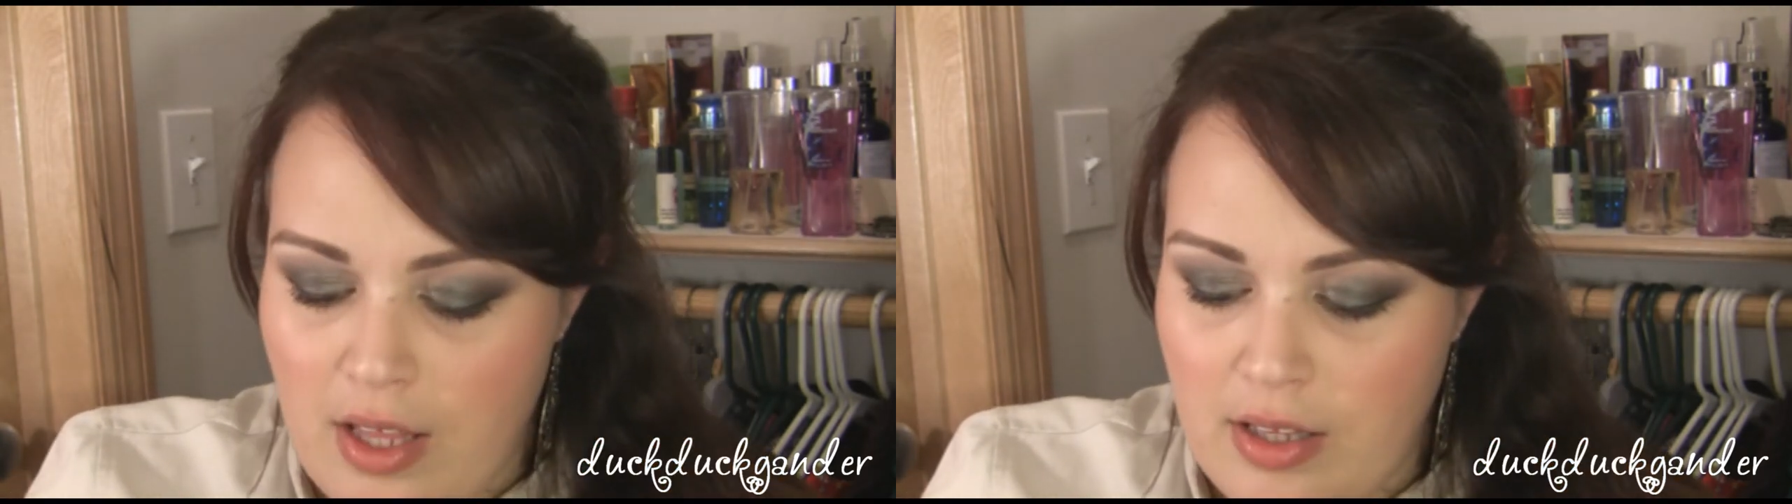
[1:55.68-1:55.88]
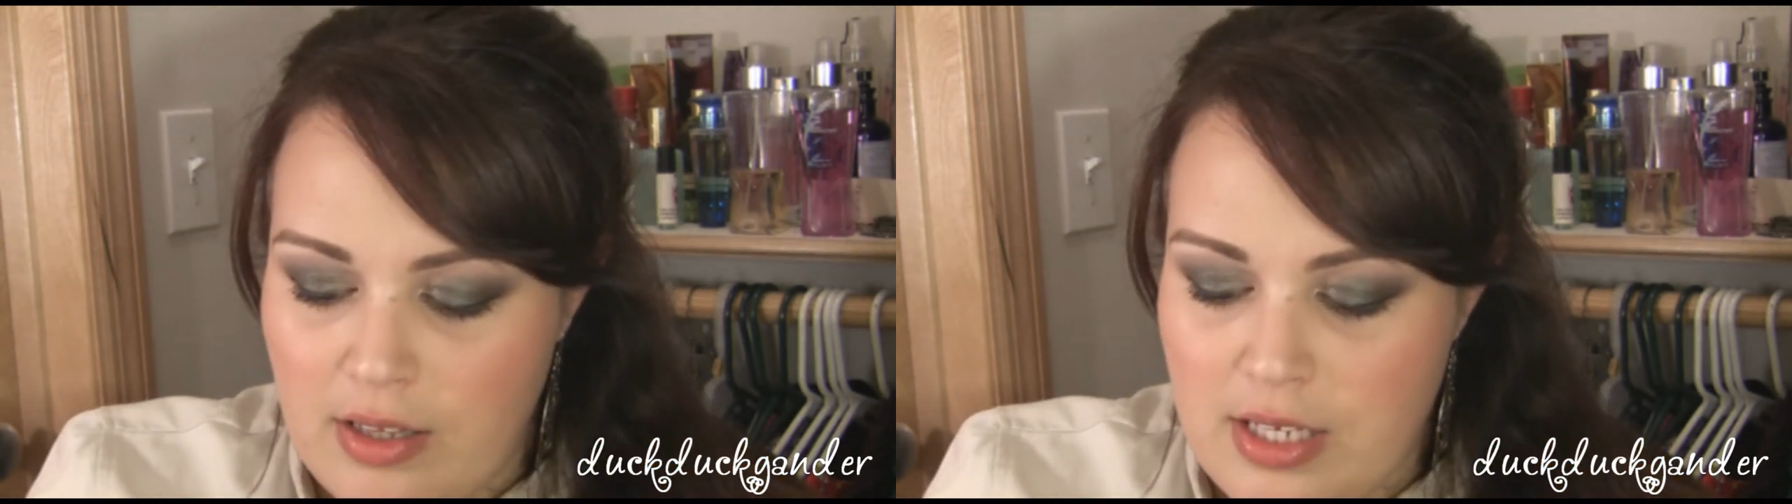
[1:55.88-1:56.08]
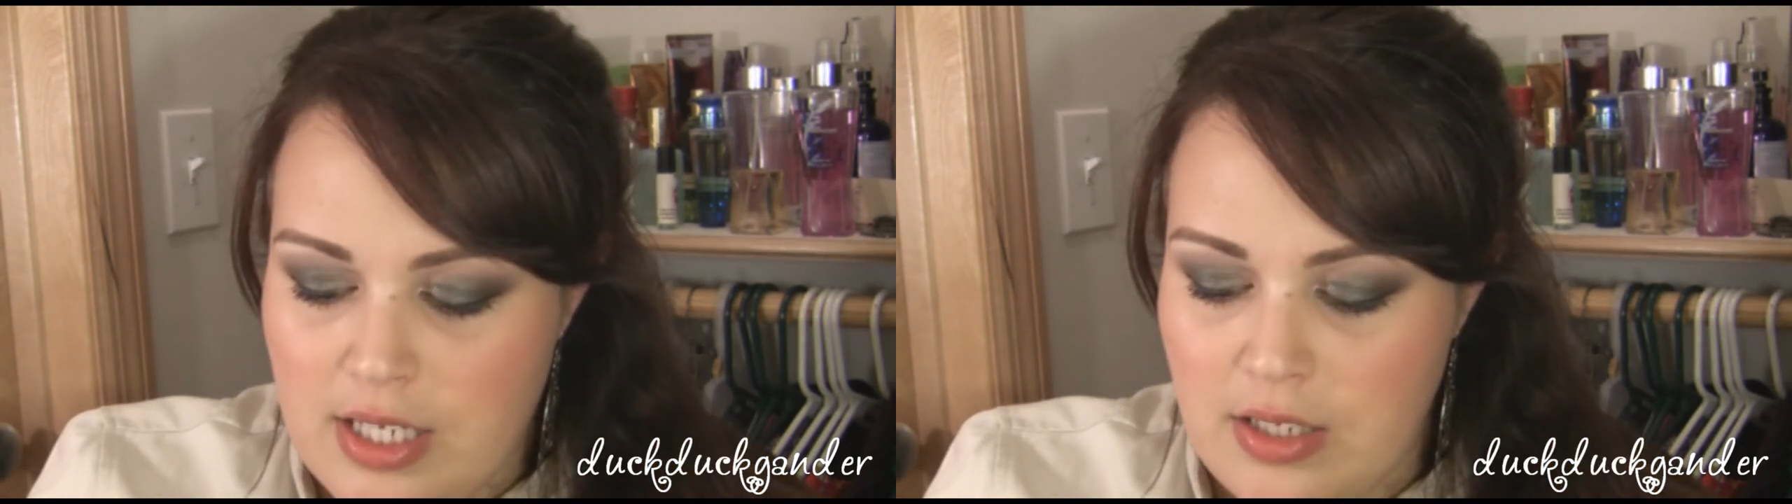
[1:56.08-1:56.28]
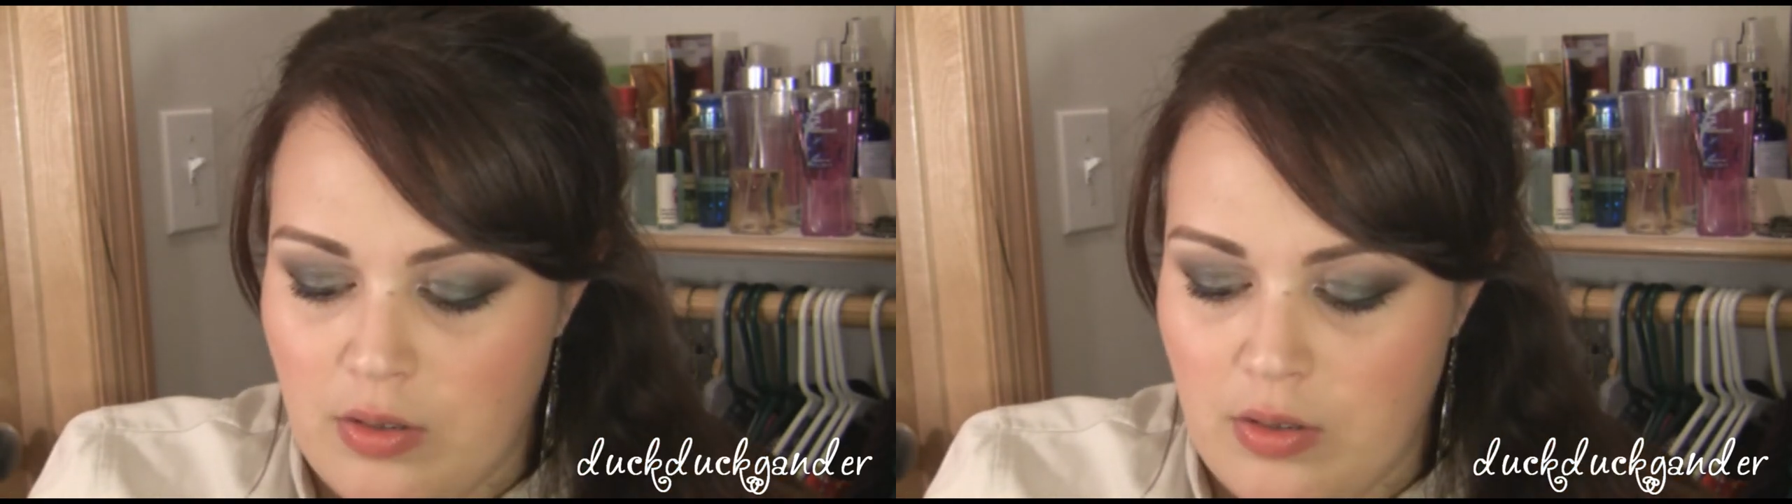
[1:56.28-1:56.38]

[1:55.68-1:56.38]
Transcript: And then this